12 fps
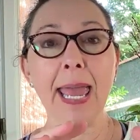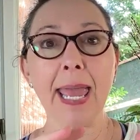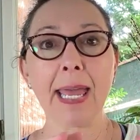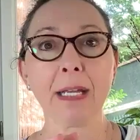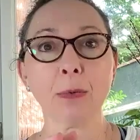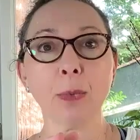
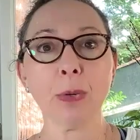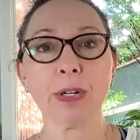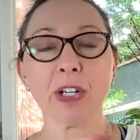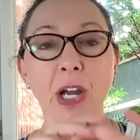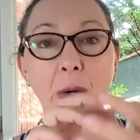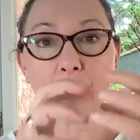And we
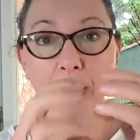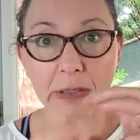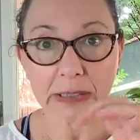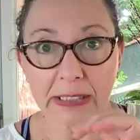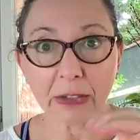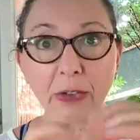were taught we
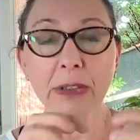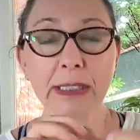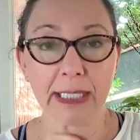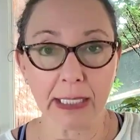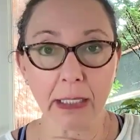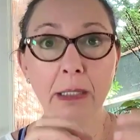were
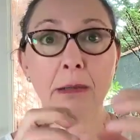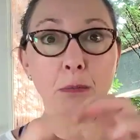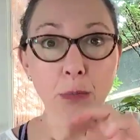literally